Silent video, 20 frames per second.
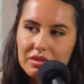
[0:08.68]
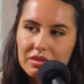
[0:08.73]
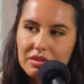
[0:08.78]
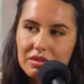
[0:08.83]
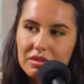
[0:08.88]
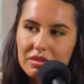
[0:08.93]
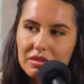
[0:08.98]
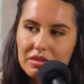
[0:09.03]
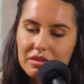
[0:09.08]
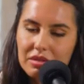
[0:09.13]

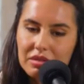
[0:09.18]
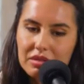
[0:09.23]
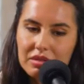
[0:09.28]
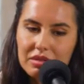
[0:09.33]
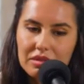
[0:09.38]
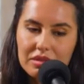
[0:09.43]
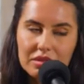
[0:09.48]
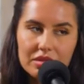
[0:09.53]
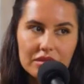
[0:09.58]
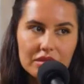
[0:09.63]

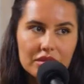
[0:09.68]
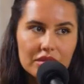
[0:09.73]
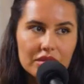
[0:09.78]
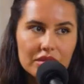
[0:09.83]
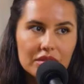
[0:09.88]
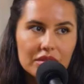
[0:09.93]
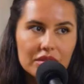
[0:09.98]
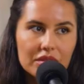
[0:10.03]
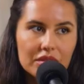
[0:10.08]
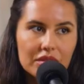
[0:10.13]

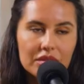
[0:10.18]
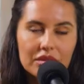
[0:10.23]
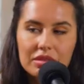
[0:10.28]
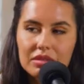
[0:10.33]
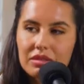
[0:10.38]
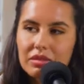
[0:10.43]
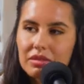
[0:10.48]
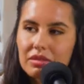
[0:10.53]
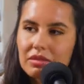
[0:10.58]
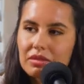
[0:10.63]

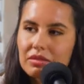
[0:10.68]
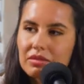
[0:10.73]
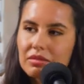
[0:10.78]
[no speech]